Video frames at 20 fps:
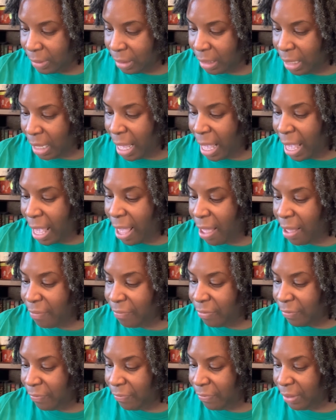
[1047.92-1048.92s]
I have
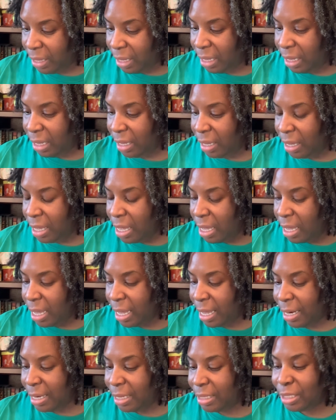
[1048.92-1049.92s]
a V,
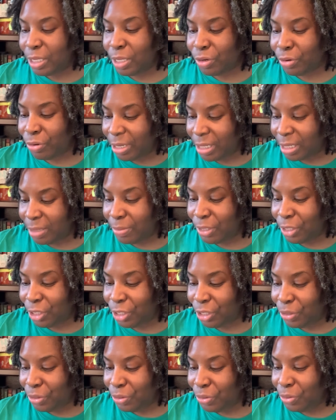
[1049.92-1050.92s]
and it's the Christmas
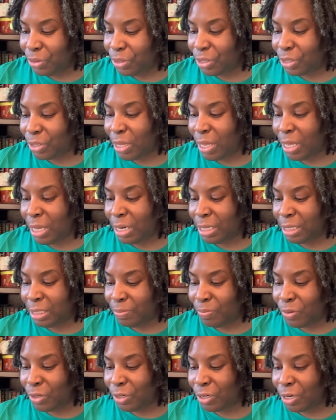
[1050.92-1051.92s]
Shoes, and it's
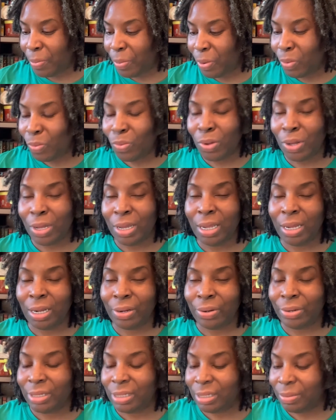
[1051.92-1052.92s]
book number one in
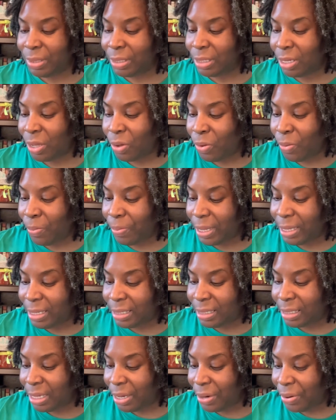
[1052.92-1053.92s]
Christmas Hope
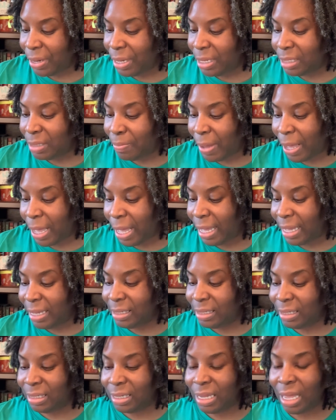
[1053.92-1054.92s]
series by
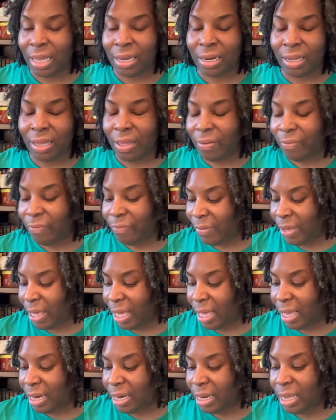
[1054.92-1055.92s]
Donna
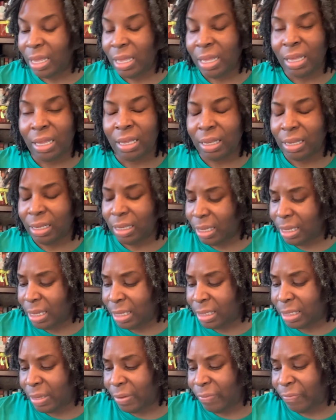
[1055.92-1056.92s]
Van,
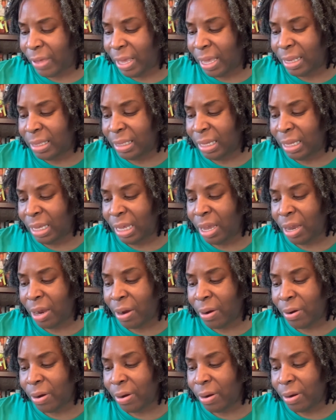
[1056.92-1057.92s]
is it Van
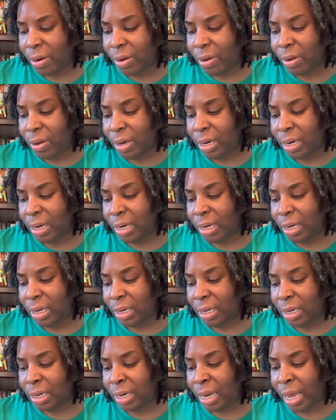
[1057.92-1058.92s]
Lier?
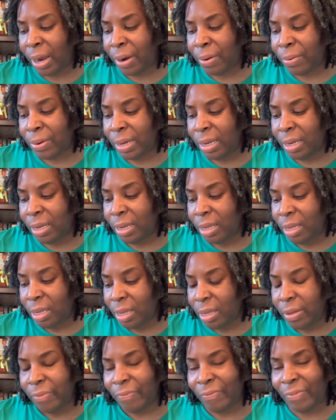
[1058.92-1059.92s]
Lyrie?
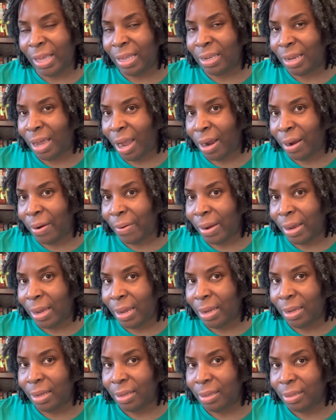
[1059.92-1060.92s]
Van
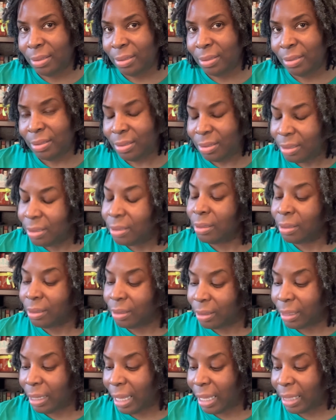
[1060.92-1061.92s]
Lyrie?
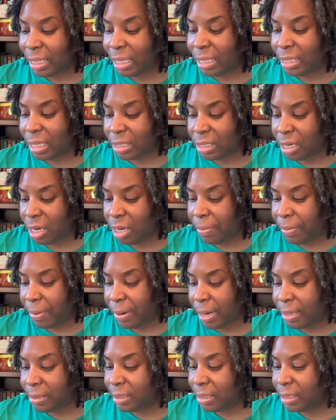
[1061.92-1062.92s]
I think that's how you
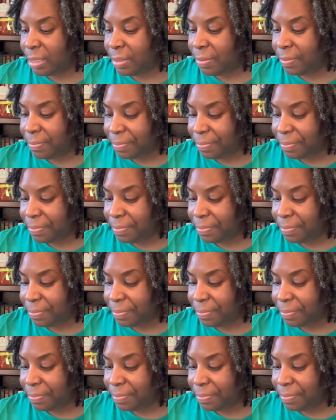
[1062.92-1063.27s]
pronounce it.